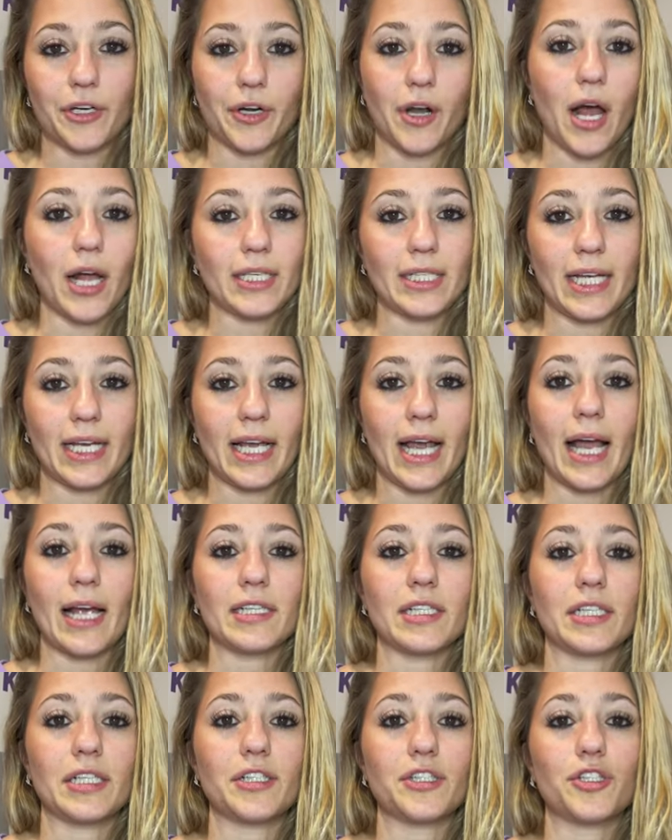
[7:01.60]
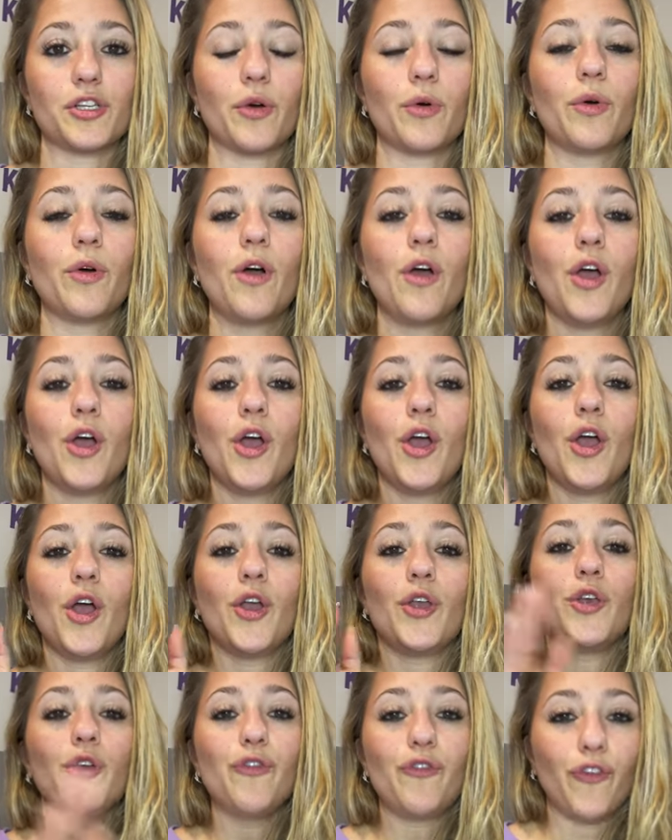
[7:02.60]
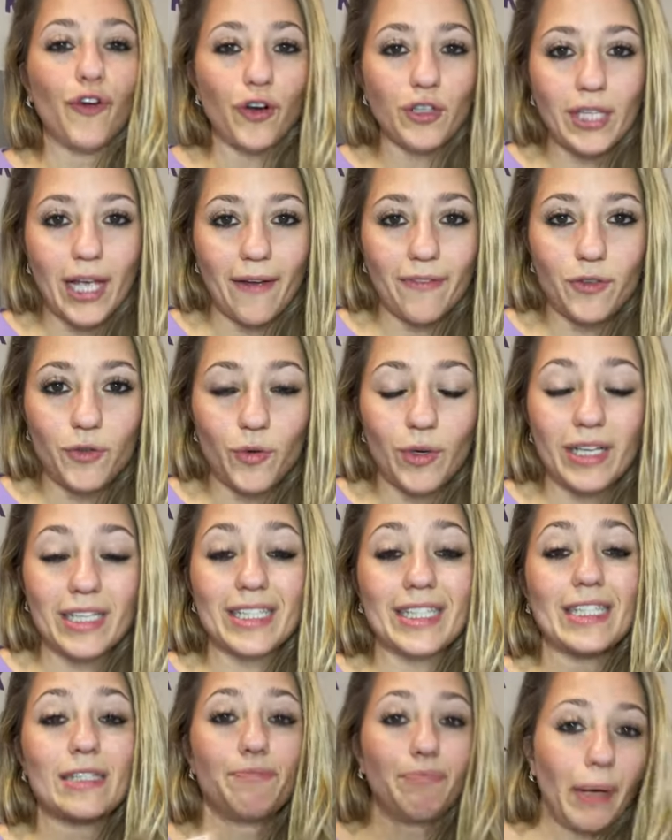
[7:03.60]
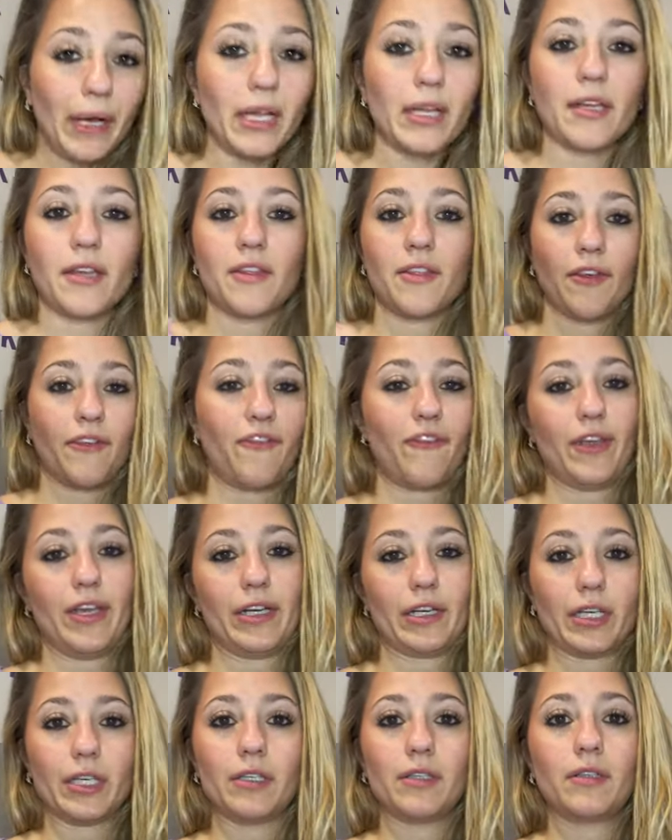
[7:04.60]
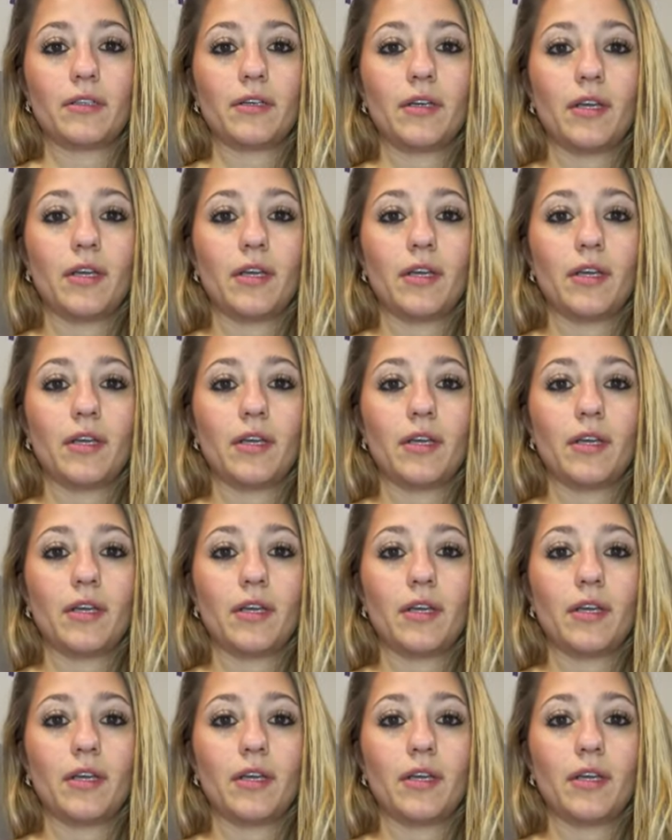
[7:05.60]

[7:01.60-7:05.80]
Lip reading: or not take action. So you first have to expect the fear,